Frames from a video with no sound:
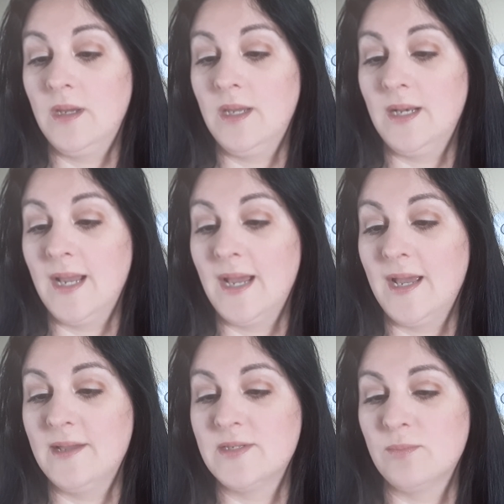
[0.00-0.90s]
It
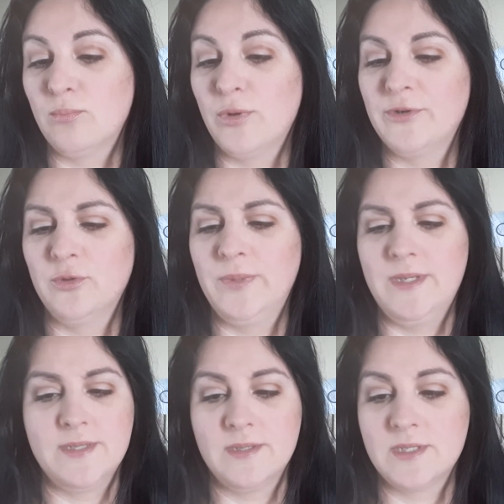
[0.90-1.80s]
has brittle
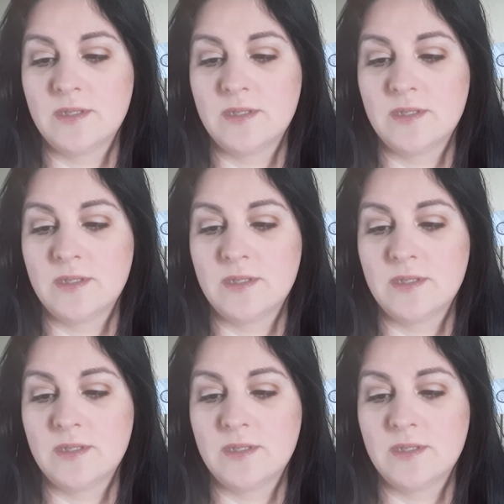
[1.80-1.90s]
pieces,